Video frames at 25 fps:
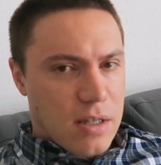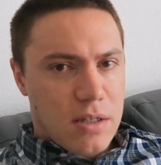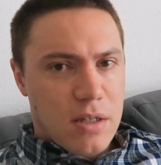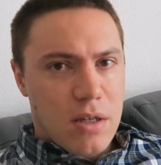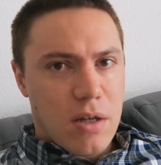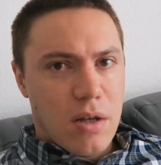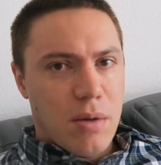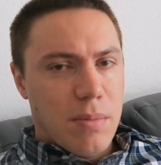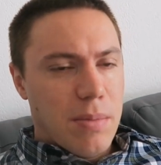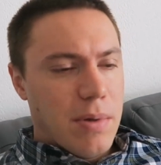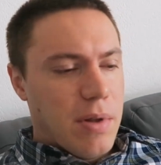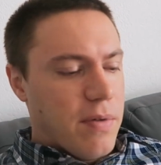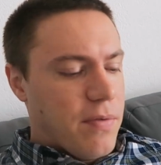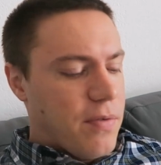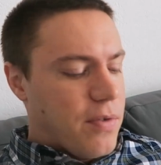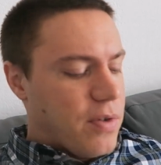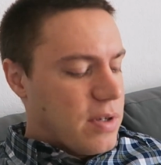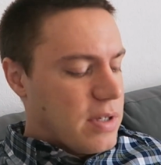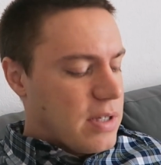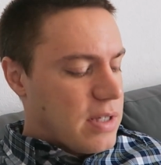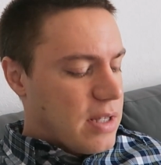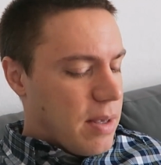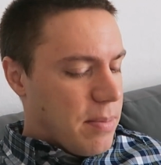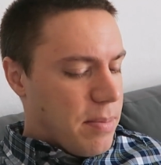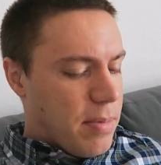That's gonna be the
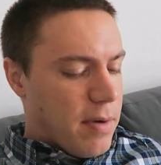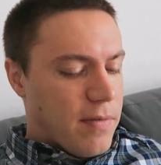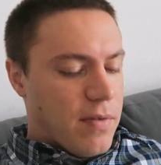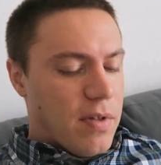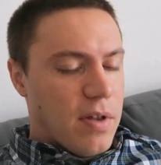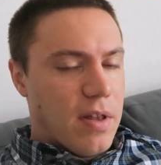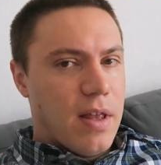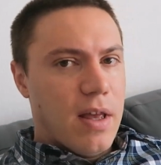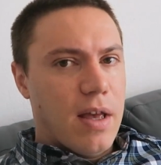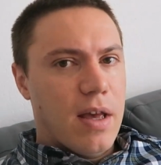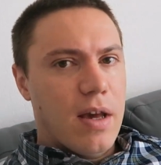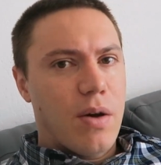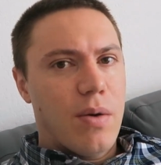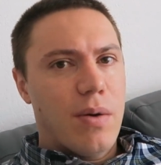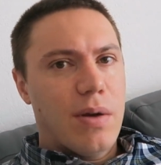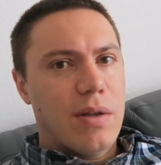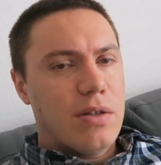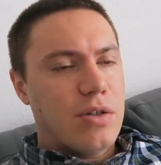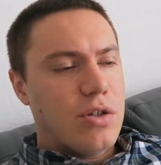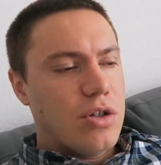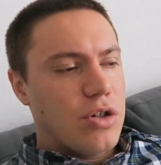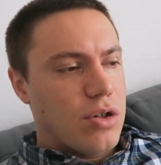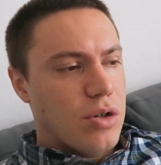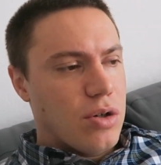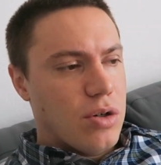first step of the day,
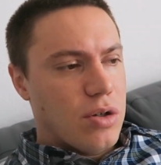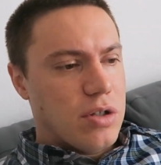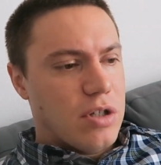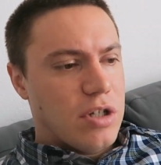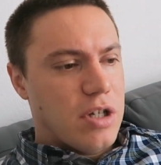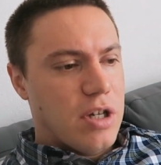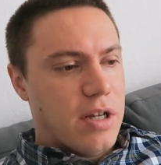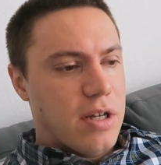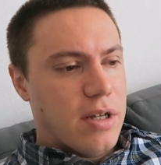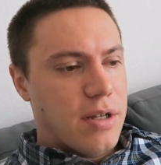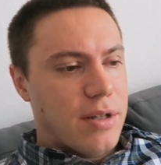going to church,